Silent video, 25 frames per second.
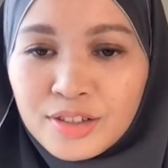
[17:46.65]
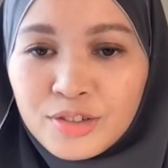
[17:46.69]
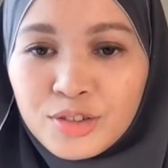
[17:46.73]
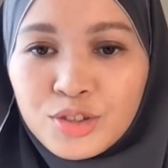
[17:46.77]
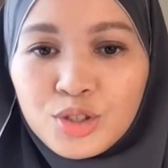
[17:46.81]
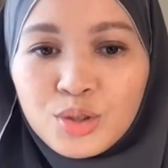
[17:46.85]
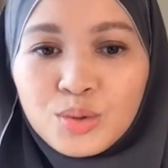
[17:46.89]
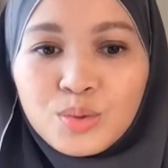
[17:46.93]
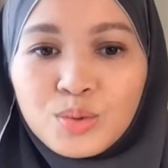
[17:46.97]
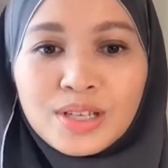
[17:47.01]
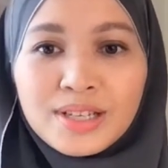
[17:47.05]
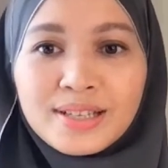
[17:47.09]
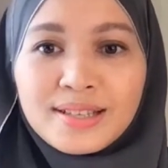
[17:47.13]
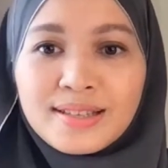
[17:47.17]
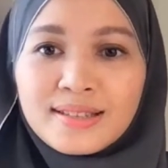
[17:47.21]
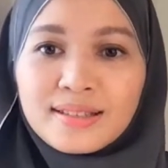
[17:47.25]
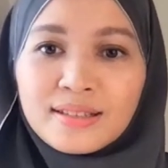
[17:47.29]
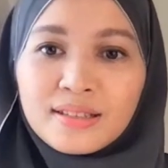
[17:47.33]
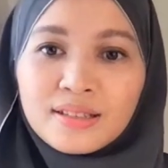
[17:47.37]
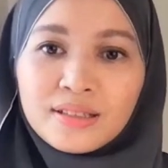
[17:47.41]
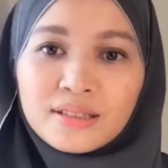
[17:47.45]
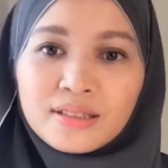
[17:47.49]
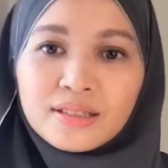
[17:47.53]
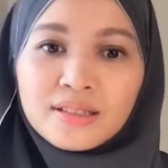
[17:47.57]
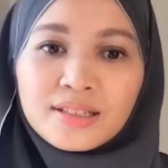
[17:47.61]
To
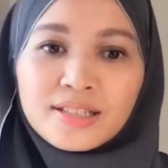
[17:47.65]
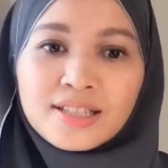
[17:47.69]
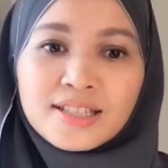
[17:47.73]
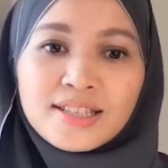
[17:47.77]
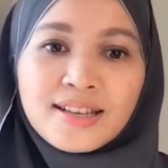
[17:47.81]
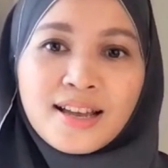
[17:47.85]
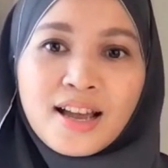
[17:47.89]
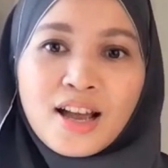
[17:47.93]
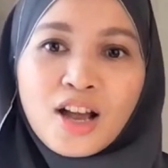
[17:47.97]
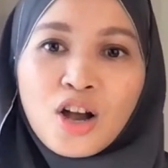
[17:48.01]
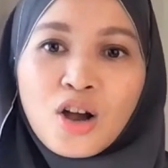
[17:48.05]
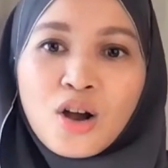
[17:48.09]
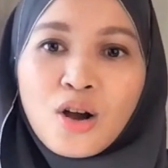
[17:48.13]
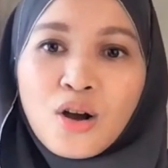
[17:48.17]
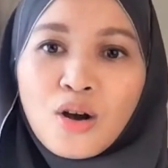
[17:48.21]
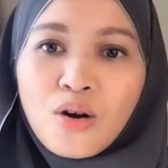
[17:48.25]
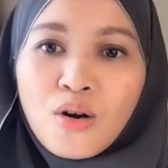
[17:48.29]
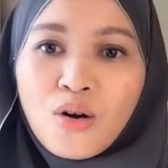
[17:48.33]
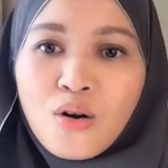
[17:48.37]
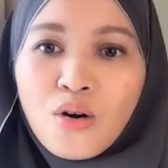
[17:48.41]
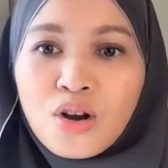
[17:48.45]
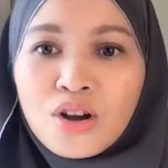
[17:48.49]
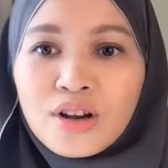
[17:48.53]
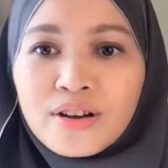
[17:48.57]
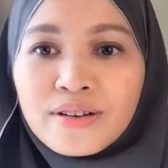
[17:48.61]
assert
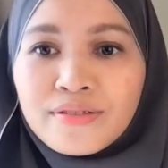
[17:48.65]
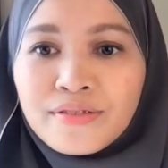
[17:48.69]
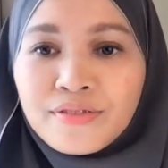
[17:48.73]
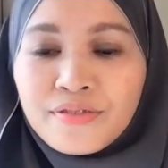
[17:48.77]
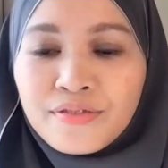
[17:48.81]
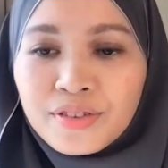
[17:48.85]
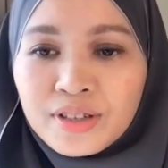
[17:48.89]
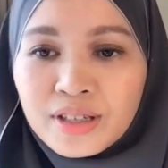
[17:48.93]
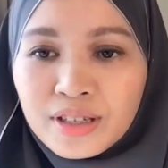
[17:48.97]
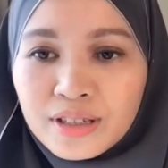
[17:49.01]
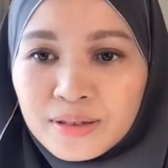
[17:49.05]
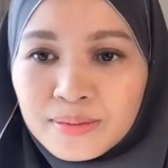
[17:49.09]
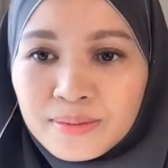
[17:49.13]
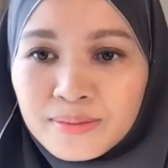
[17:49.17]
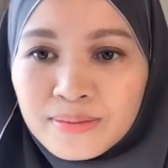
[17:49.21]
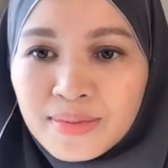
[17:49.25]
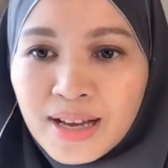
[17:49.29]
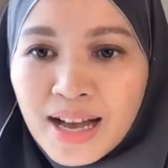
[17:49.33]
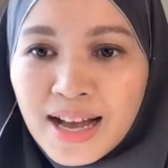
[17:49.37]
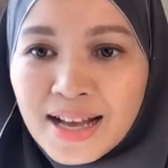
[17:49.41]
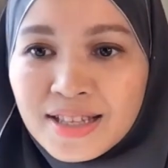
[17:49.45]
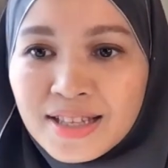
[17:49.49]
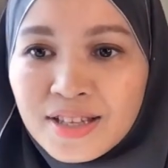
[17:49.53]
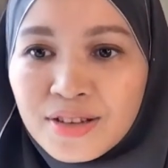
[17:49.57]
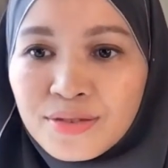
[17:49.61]
or
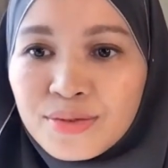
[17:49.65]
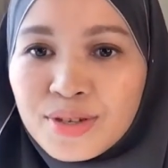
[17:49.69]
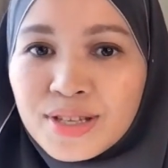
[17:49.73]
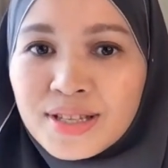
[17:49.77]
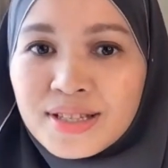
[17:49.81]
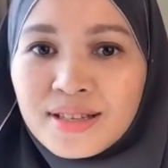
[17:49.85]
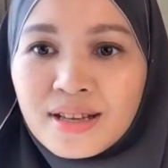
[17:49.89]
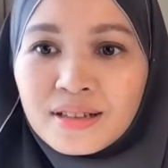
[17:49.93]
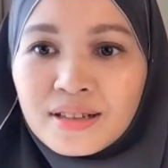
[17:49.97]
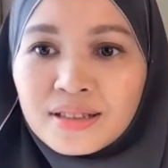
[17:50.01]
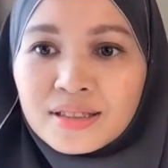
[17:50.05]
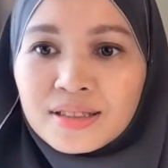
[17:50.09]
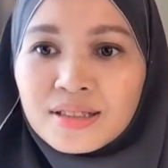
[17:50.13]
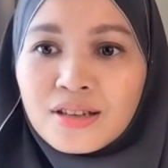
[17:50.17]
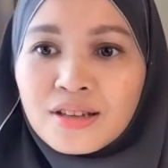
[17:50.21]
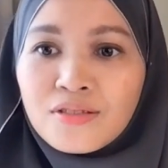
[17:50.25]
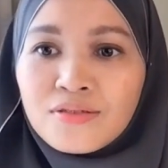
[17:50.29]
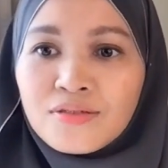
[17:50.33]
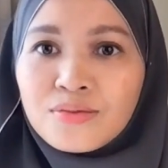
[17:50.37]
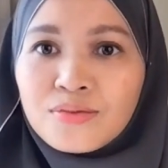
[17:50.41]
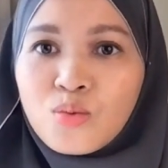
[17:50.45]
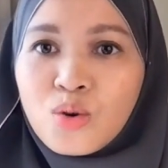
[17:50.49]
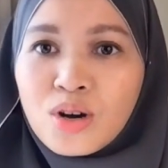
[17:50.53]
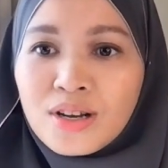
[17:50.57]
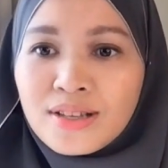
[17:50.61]
confirm as a result
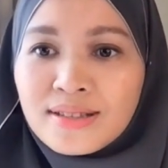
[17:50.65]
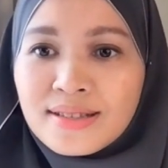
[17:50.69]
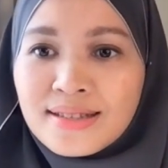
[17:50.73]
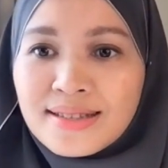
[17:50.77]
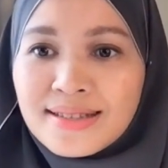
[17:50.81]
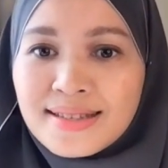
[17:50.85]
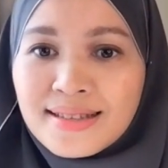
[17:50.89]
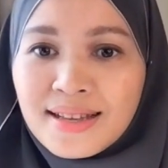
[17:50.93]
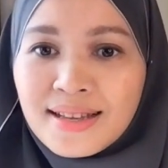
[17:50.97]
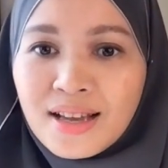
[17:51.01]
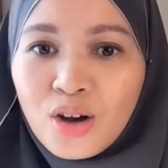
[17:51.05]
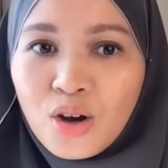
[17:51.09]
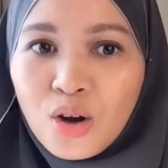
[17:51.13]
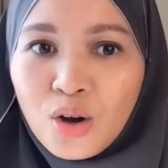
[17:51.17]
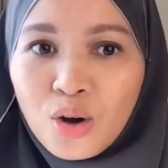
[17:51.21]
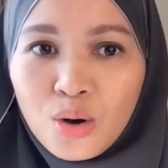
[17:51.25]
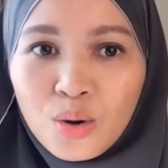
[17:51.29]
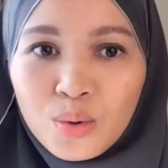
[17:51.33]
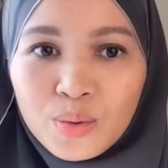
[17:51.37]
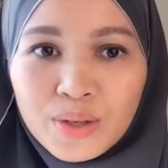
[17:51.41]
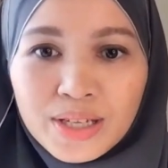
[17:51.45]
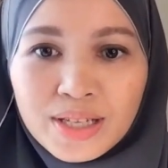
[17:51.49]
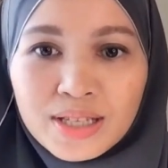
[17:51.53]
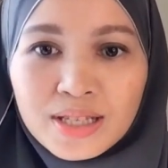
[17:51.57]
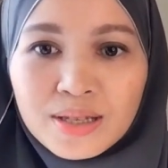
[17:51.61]
of one's
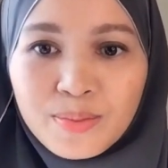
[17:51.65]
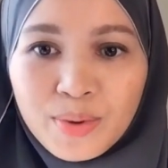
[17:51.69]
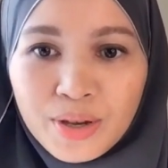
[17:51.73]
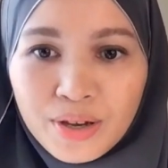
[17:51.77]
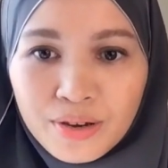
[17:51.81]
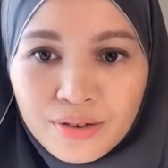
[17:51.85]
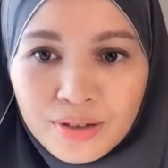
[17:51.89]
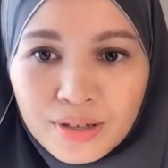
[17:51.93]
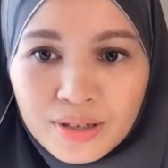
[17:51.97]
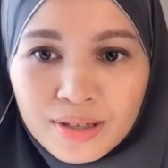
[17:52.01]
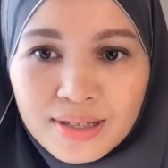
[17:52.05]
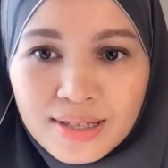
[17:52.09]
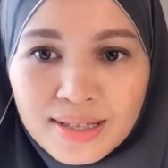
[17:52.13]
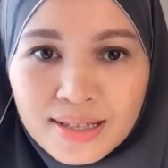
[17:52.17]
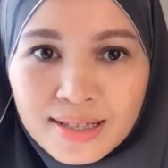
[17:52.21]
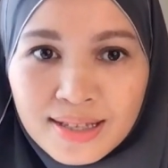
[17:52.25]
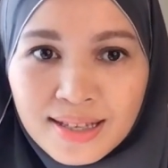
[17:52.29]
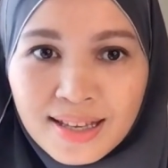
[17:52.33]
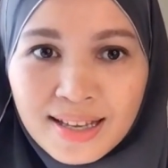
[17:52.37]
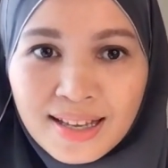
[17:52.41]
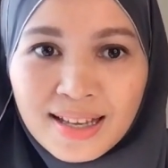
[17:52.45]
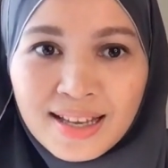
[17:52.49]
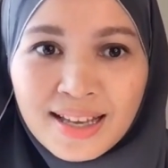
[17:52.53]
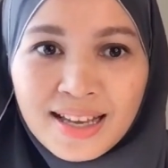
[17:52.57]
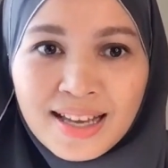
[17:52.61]
own
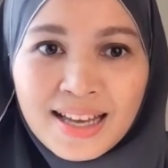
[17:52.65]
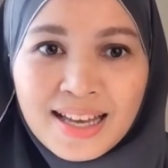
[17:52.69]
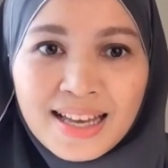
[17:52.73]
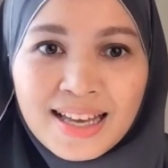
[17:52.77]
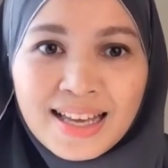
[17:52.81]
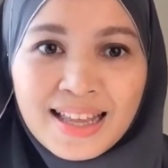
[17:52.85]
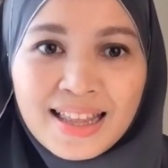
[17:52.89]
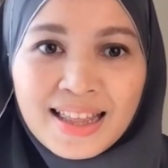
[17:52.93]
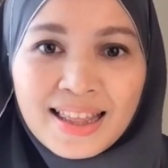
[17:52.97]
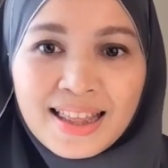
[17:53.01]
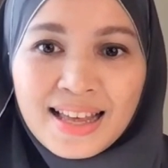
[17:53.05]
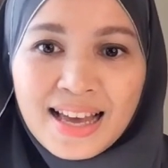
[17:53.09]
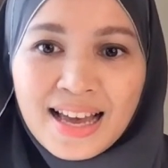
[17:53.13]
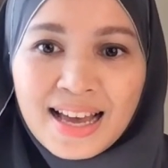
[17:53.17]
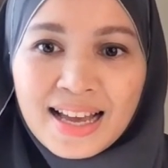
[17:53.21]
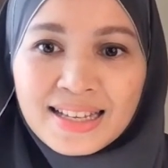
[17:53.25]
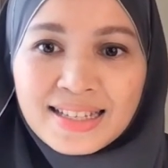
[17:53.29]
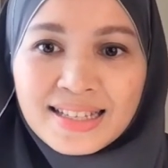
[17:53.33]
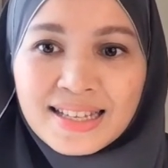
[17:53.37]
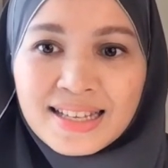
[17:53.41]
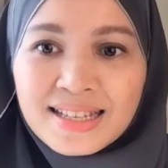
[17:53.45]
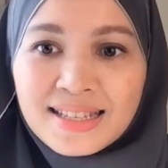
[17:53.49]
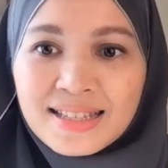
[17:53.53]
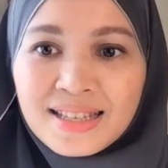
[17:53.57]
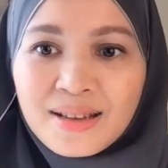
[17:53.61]
experience
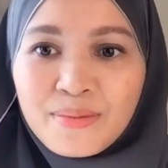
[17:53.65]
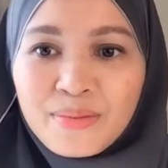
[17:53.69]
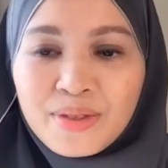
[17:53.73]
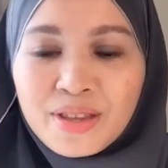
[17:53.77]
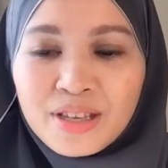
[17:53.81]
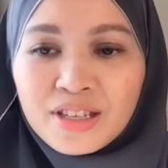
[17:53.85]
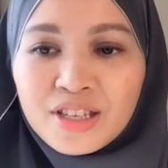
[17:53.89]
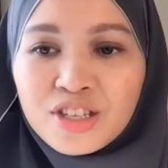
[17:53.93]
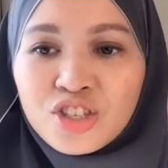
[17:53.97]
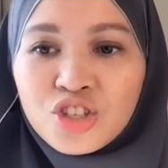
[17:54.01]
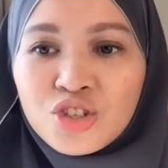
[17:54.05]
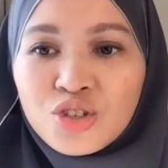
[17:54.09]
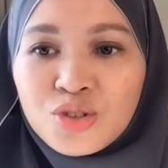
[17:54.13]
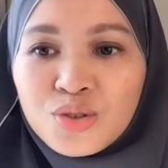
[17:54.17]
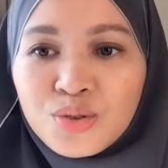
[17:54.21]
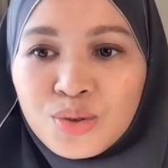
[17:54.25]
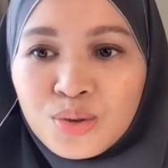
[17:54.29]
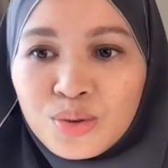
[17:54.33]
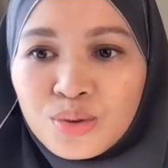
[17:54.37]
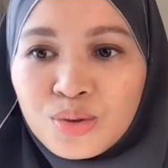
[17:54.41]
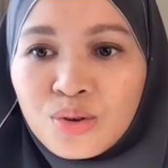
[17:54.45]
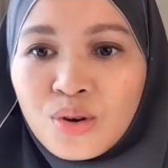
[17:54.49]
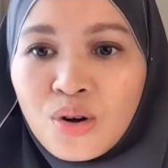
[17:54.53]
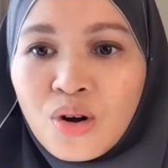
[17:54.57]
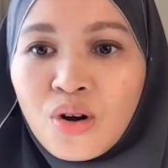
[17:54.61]
that something is
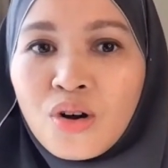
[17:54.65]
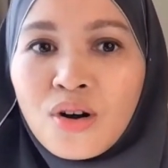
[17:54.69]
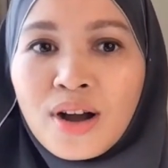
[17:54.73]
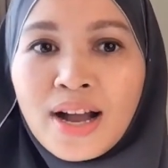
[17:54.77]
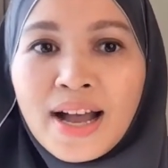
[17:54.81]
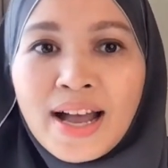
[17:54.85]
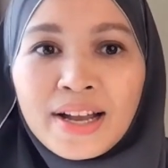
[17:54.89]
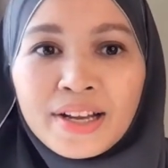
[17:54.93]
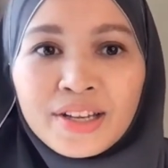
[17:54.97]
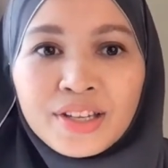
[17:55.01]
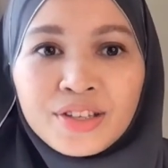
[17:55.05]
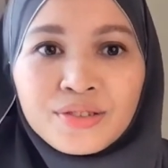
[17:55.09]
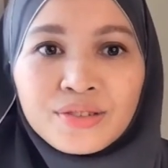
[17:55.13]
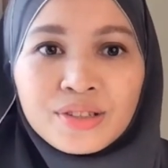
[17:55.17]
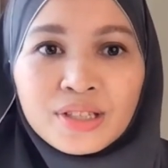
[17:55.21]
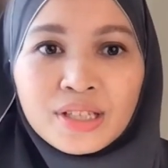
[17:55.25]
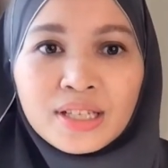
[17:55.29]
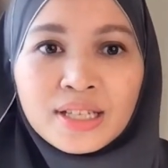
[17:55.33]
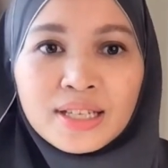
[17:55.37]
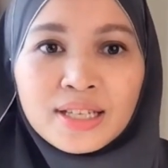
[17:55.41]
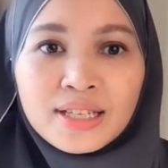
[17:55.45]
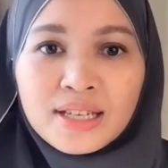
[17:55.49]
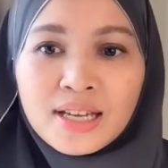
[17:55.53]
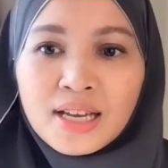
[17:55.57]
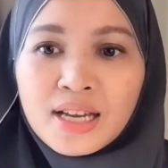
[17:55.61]
true or
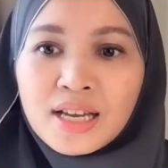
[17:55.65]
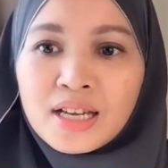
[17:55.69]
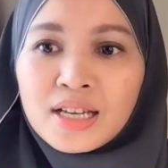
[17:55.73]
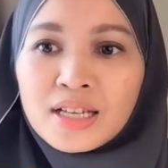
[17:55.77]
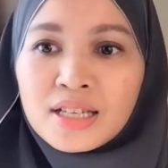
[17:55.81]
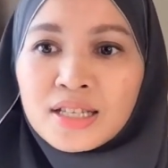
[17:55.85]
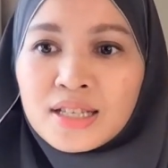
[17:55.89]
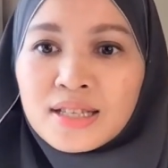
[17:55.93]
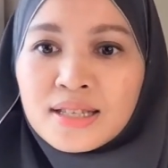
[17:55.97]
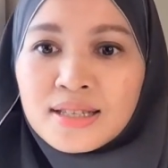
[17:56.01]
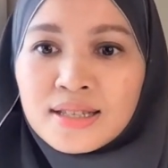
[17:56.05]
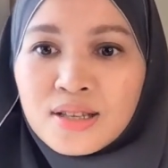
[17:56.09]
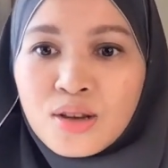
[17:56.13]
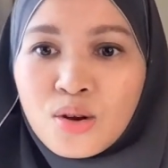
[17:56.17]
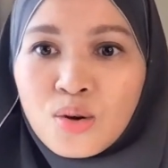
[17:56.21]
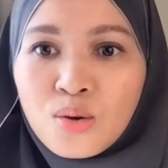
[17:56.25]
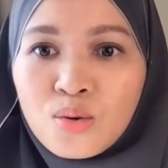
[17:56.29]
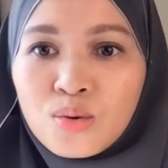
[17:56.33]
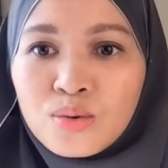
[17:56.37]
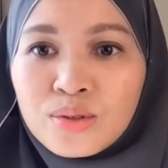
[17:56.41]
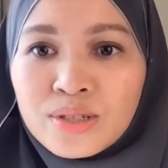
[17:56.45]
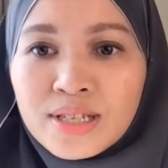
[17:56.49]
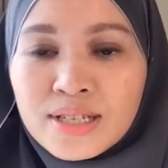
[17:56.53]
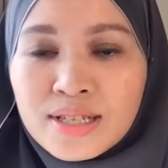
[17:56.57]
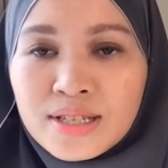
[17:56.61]
accurately
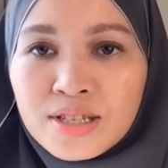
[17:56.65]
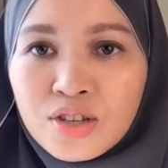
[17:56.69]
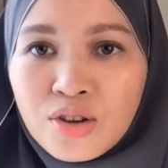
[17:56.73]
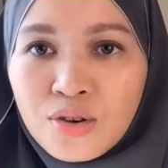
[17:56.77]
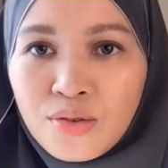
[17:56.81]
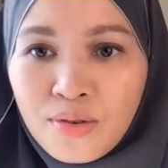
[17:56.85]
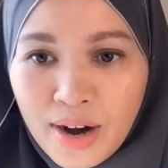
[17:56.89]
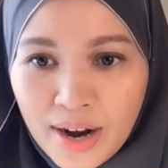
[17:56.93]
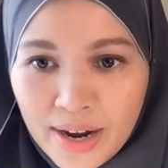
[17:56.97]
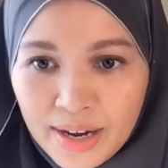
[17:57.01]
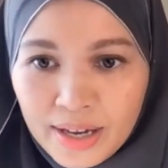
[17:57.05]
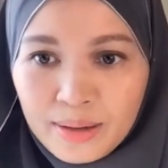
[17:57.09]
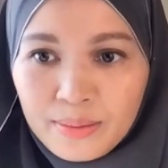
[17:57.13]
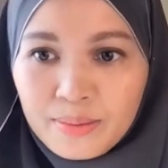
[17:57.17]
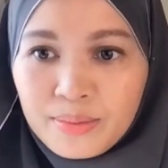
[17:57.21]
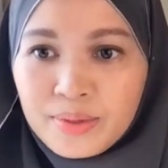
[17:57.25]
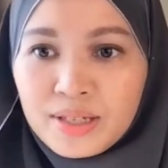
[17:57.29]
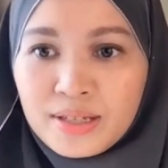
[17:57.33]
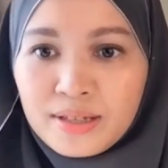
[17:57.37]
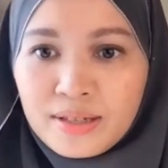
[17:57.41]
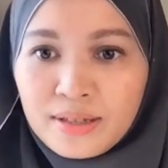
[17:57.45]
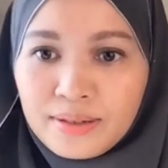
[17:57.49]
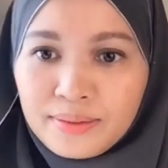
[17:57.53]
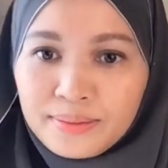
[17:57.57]
so described.